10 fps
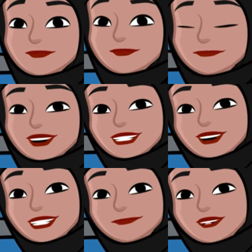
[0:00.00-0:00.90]
They must
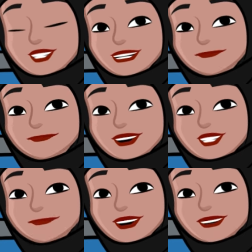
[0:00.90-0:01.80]
explain the
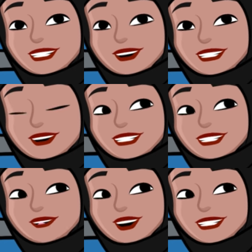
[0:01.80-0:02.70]
important parts of the
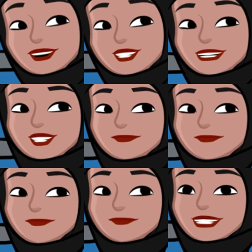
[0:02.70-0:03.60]
text they have studied,
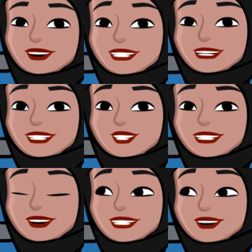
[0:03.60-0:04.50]
such as the
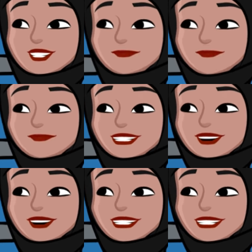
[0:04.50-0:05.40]
introduction,
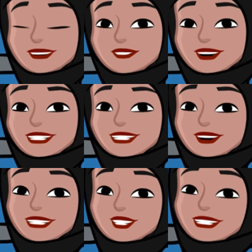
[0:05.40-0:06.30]
cause or effect,
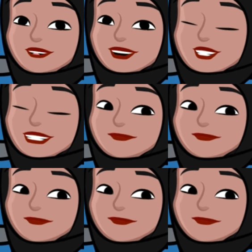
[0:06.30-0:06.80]
and conclusions.